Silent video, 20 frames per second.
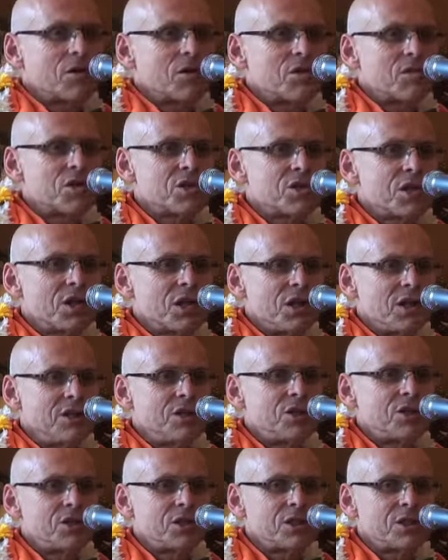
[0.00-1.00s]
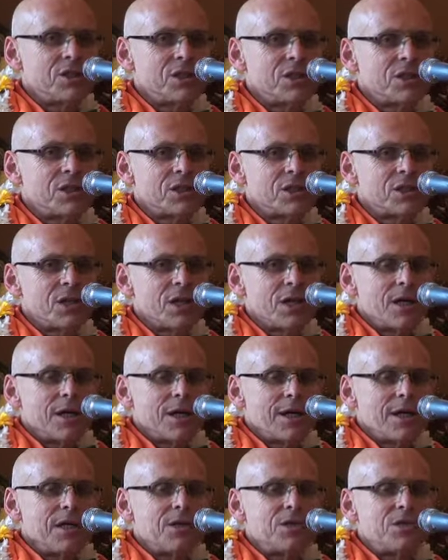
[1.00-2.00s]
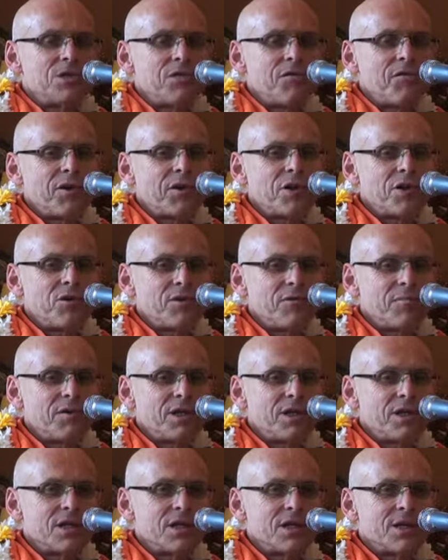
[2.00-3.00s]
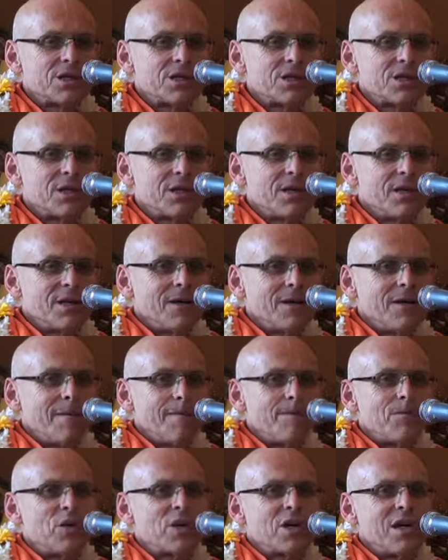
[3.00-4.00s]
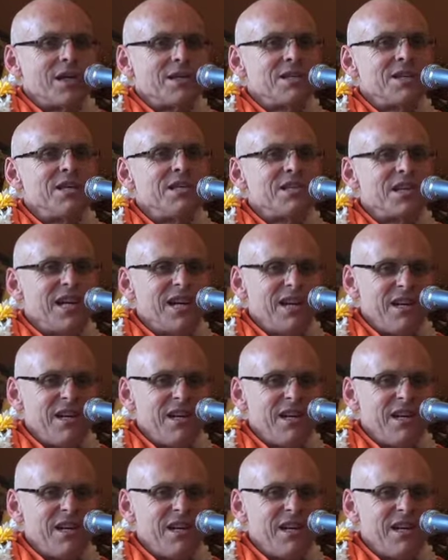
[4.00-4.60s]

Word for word: Krishna consciousness is difficult because you can't eat